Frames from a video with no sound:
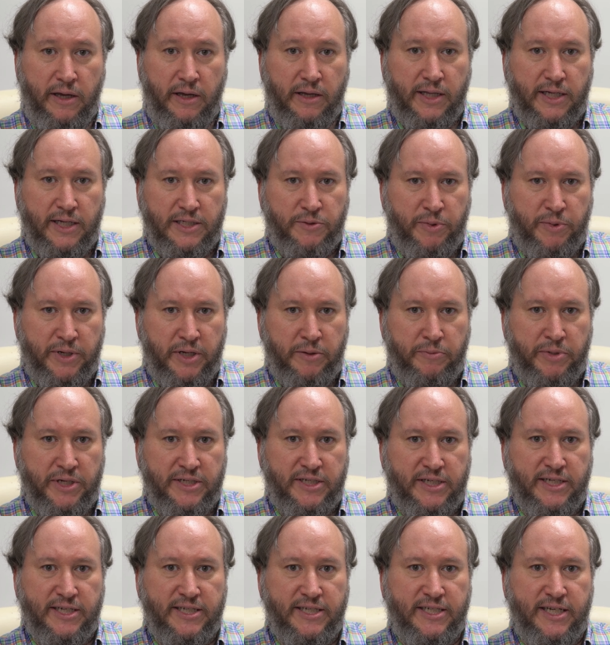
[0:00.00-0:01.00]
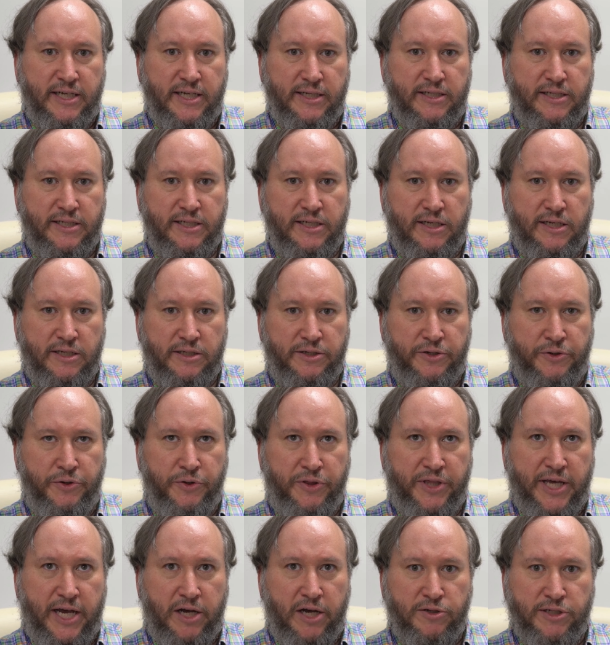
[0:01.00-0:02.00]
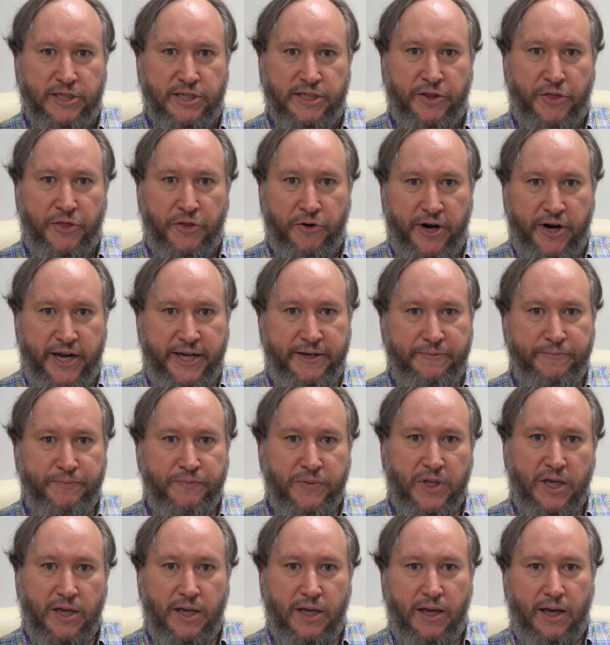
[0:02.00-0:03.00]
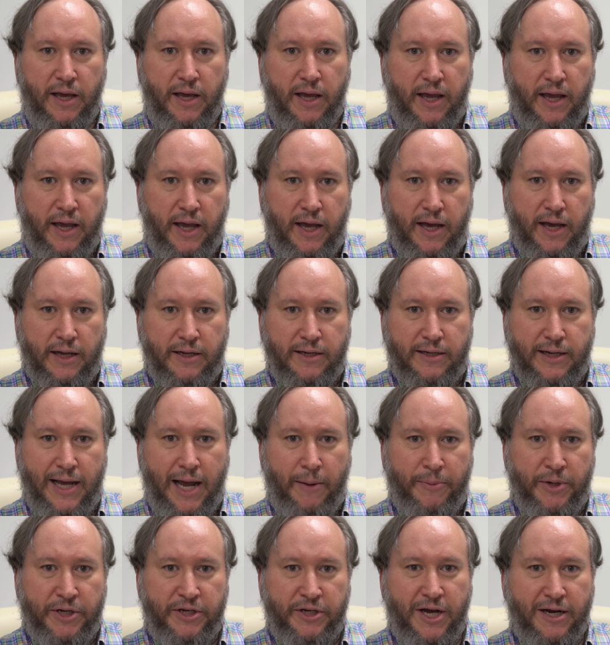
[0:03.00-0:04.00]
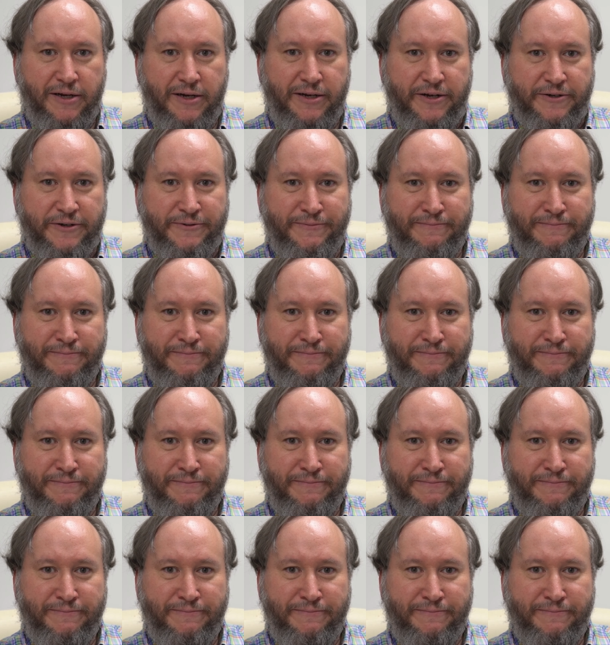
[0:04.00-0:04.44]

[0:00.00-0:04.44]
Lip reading: that's been in business since 2003, and happy to talk to you.